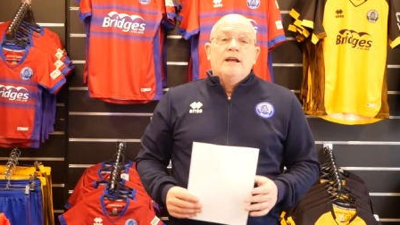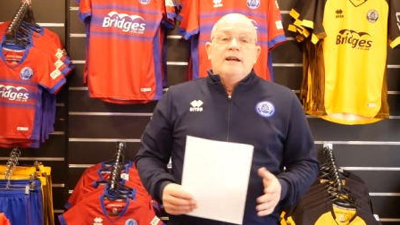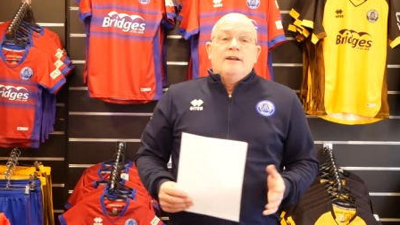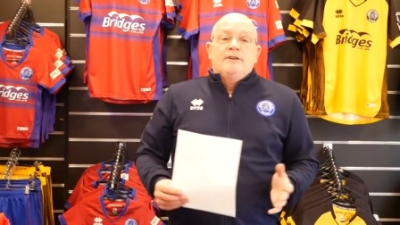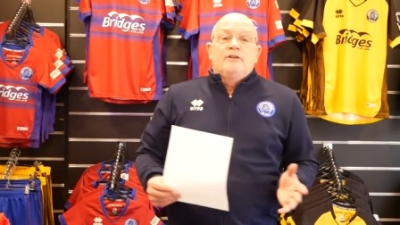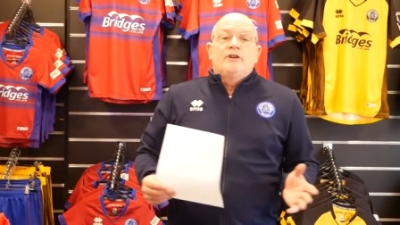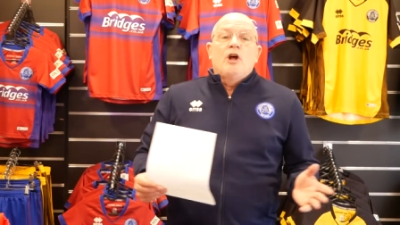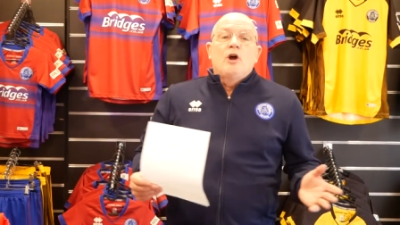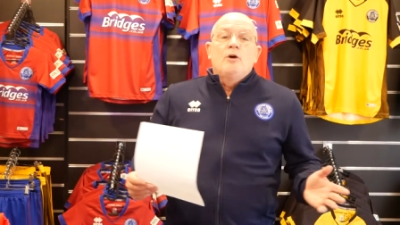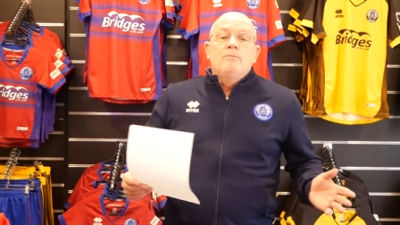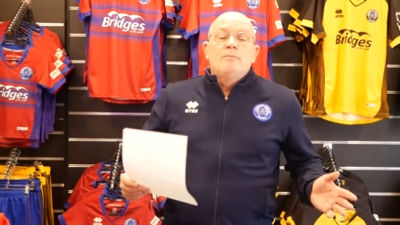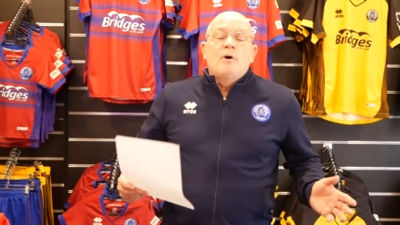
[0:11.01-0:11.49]

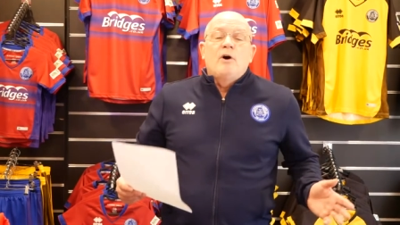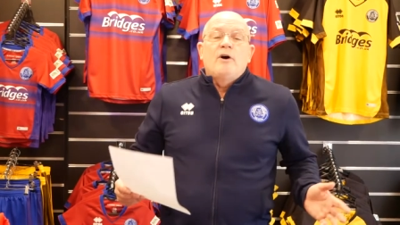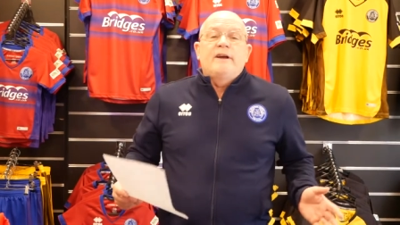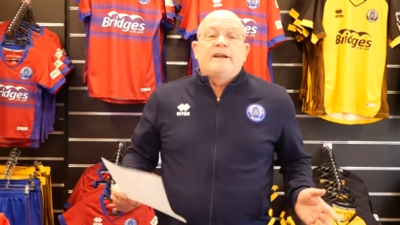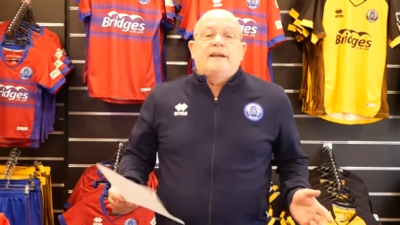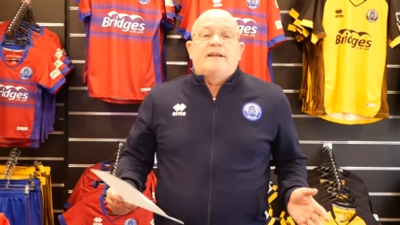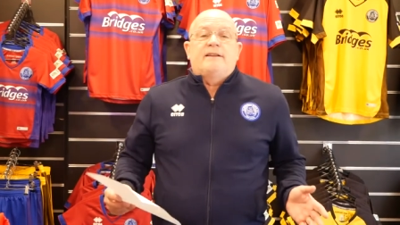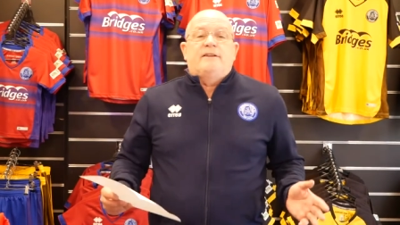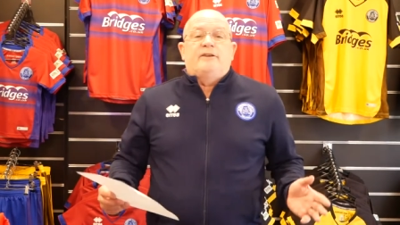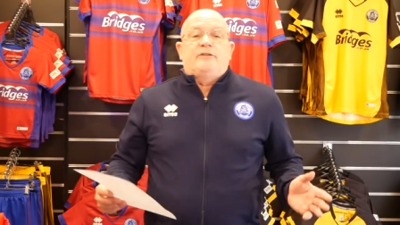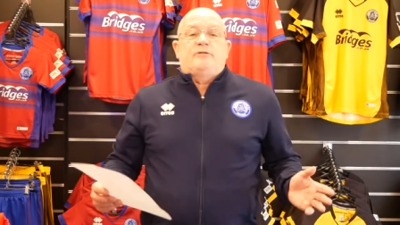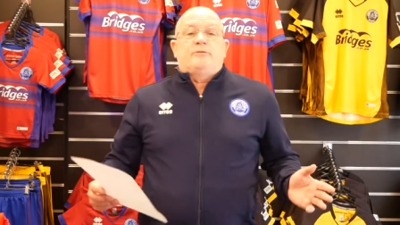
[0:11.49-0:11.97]
No
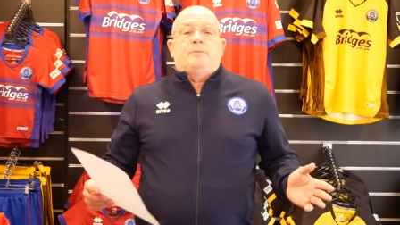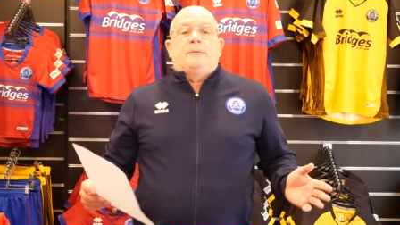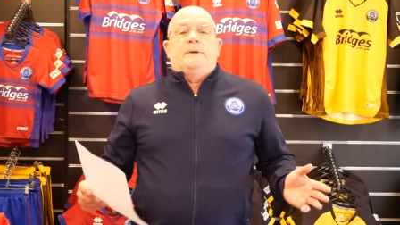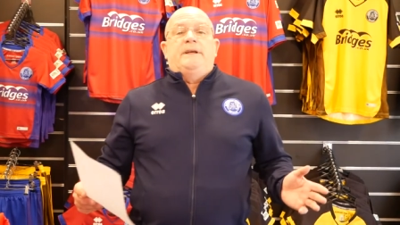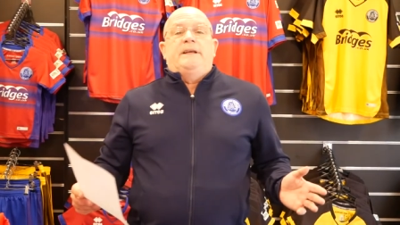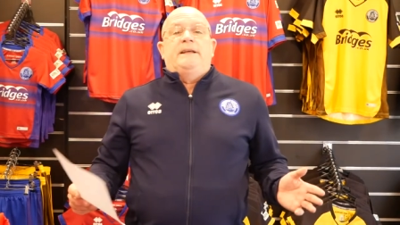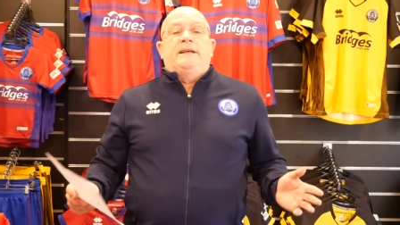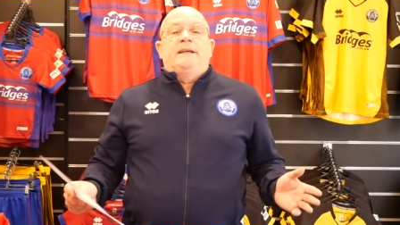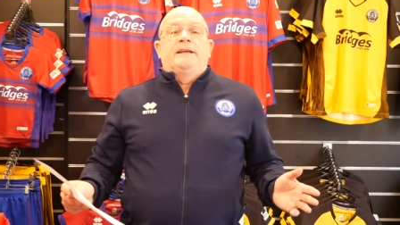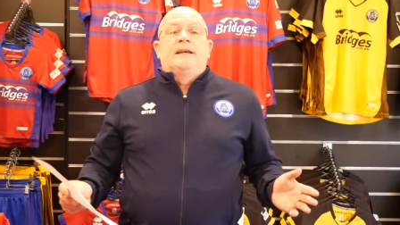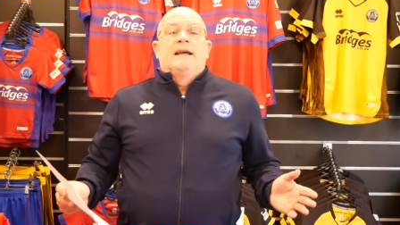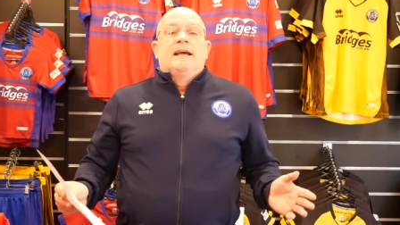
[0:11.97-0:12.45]
Mike this
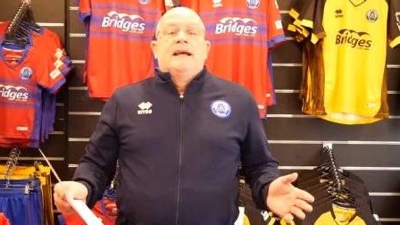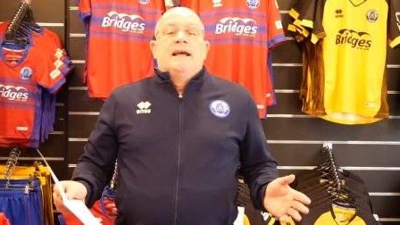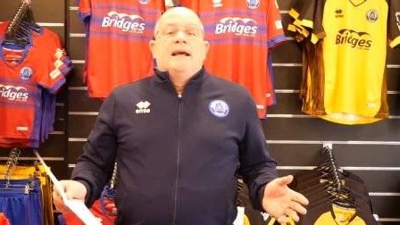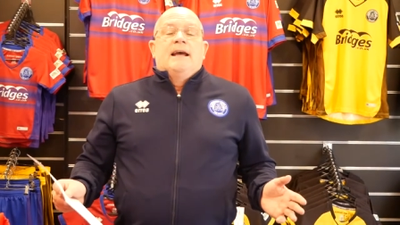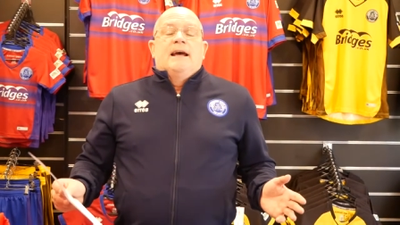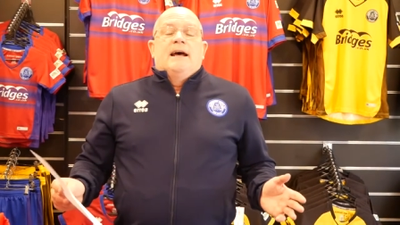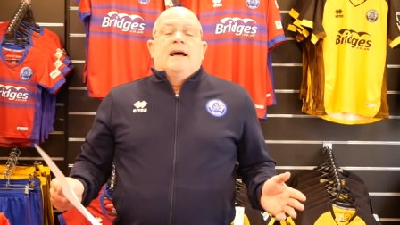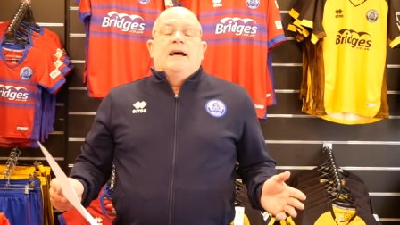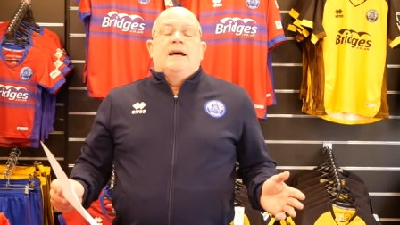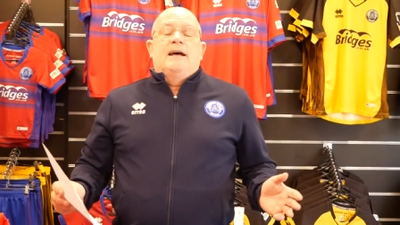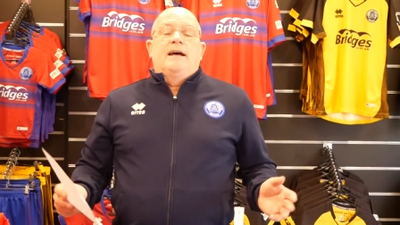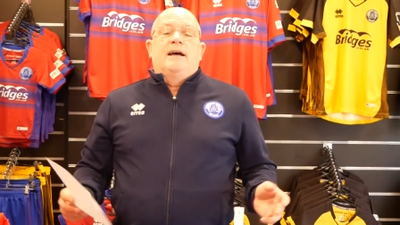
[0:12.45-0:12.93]
week,
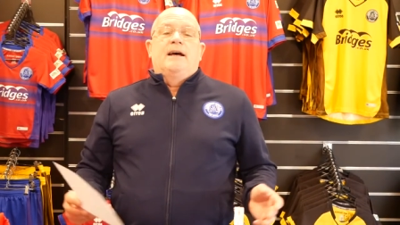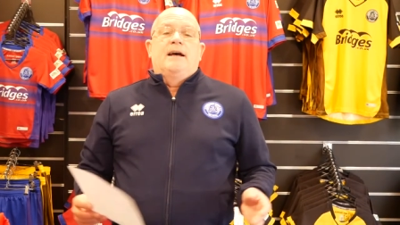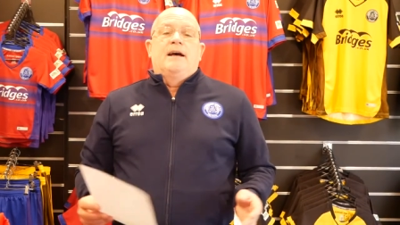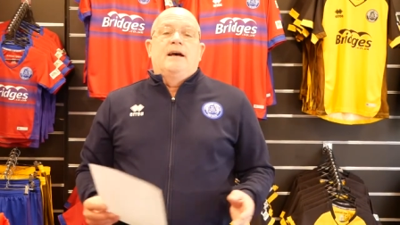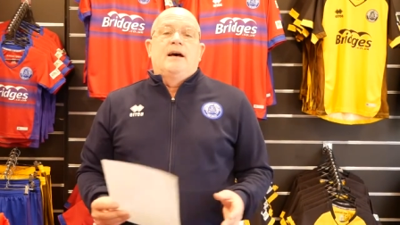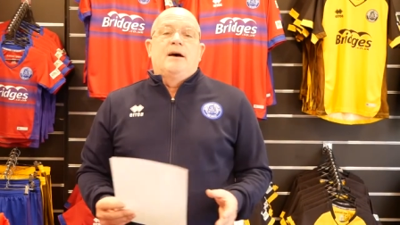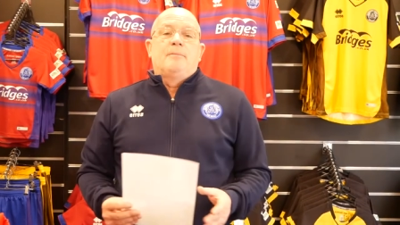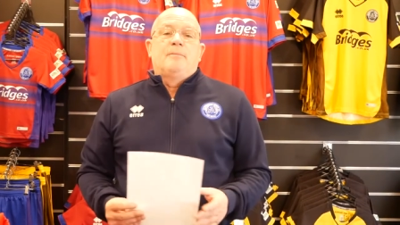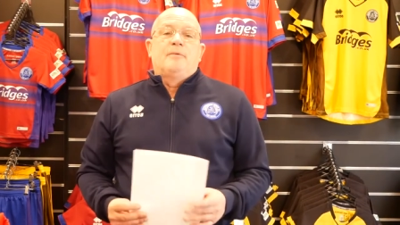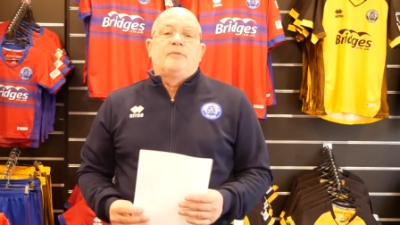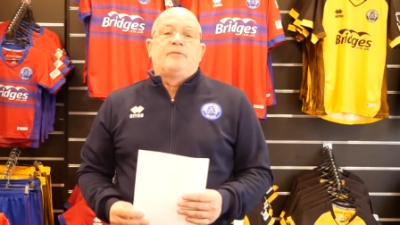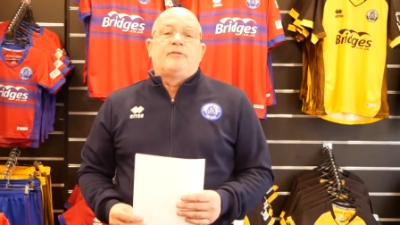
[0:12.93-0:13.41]
uh,
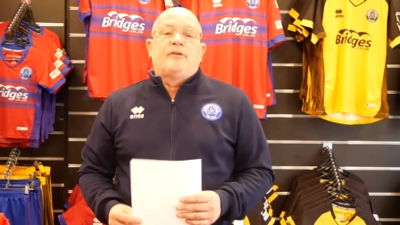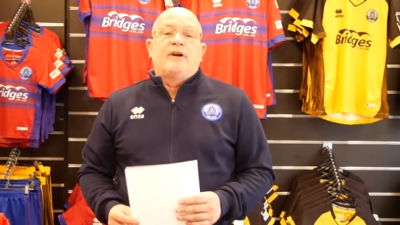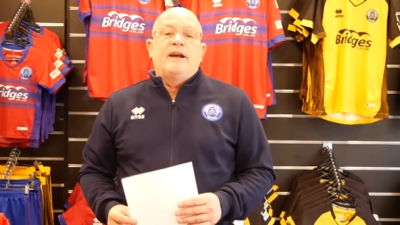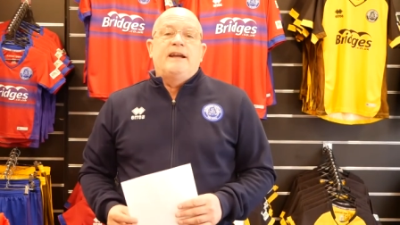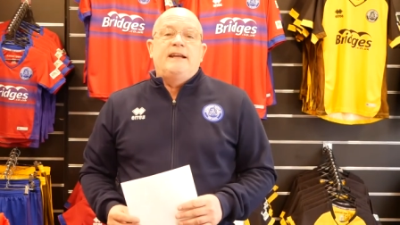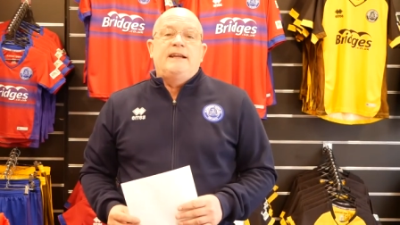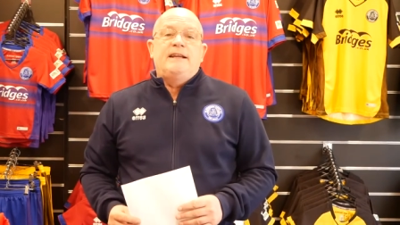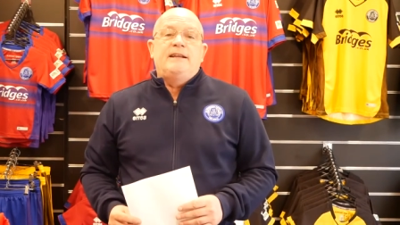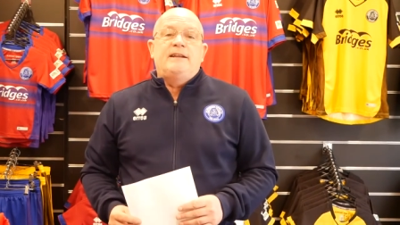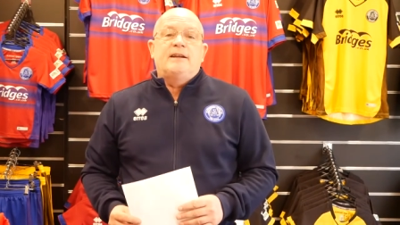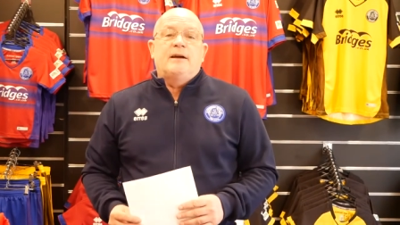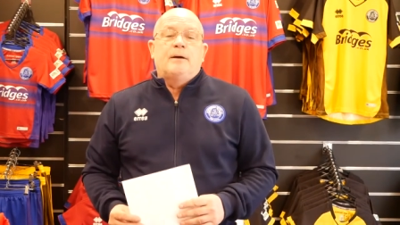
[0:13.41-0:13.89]
I'm
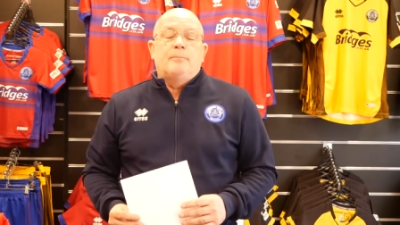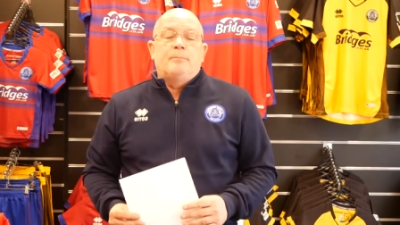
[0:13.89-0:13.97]
afraid,